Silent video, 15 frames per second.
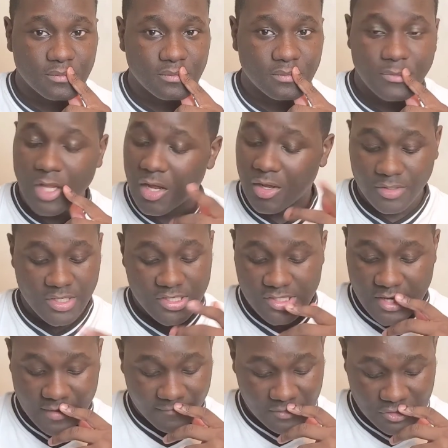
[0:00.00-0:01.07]
No, this
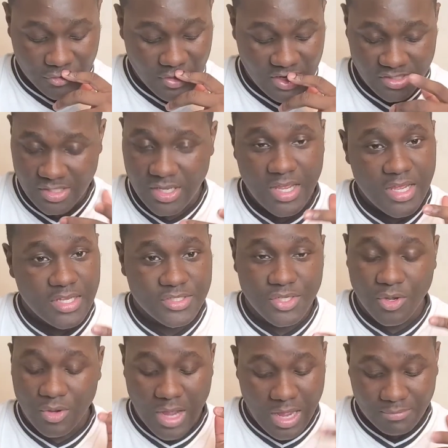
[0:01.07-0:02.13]
stuff is crazy.
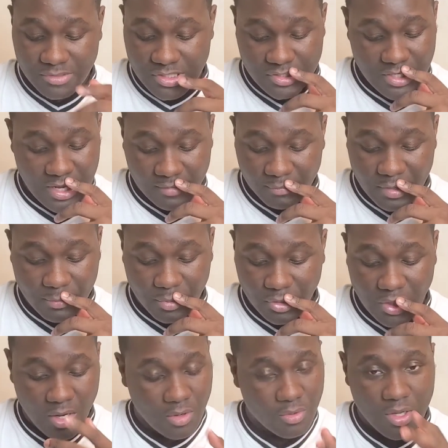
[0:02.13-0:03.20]
So I'm just letting people
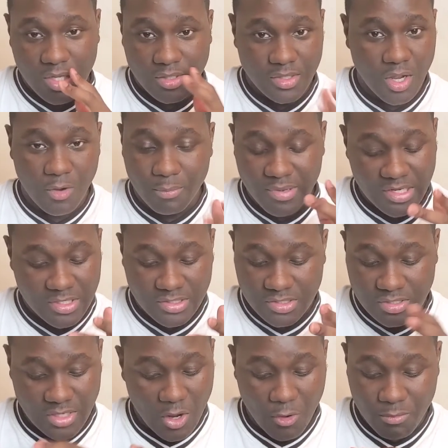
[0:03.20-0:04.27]
know, don't
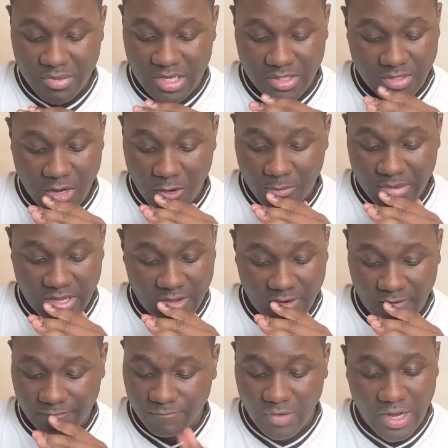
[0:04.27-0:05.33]
be
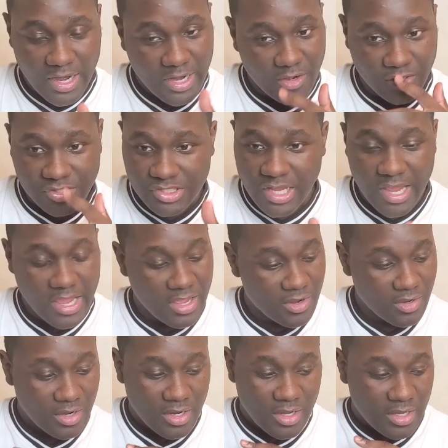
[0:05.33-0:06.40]
afraid or scared.
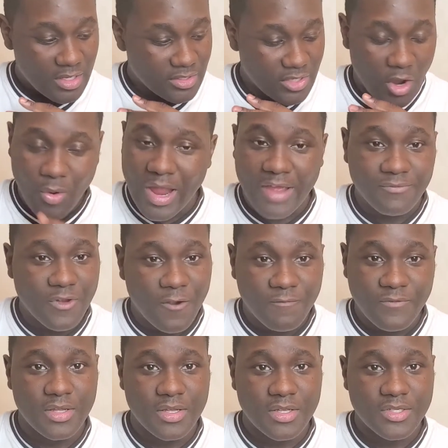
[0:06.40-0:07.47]
Don't have no
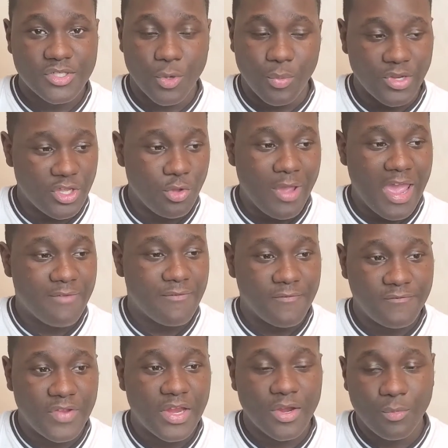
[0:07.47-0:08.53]
fear. So when you have a
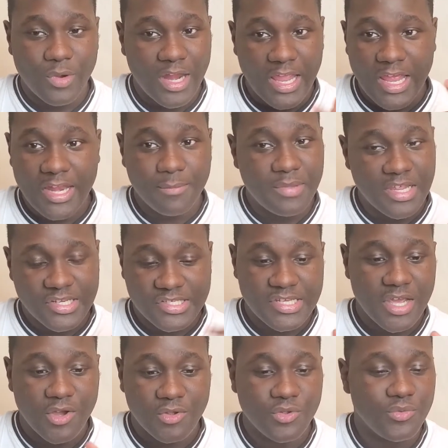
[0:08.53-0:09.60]
fear, when the enemy is
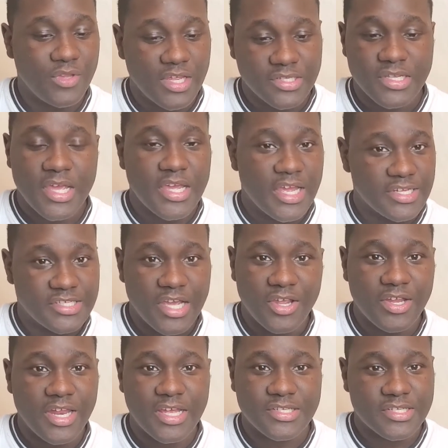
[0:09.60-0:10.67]
telling you this and telling you
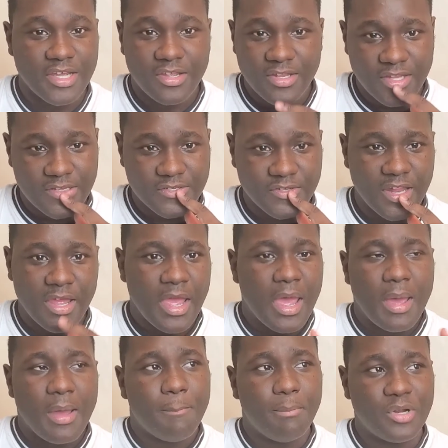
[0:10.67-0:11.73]
that, telling you this,
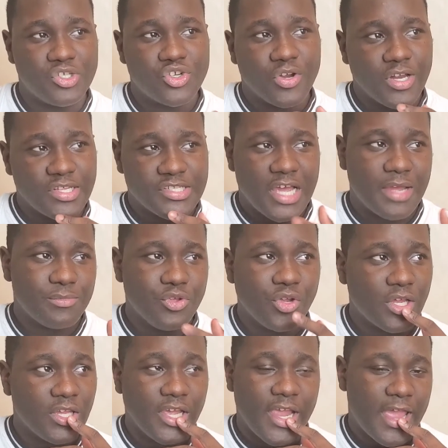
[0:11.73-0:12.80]
majority of the time you can
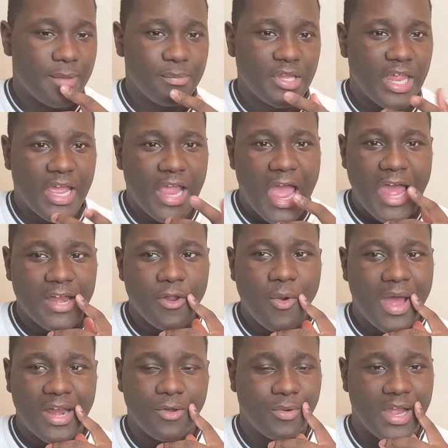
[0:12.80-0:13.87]
look at it and be like, I know I
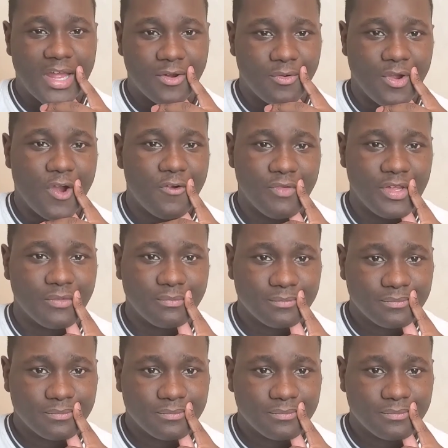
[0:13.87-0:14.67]
don't got no COVID.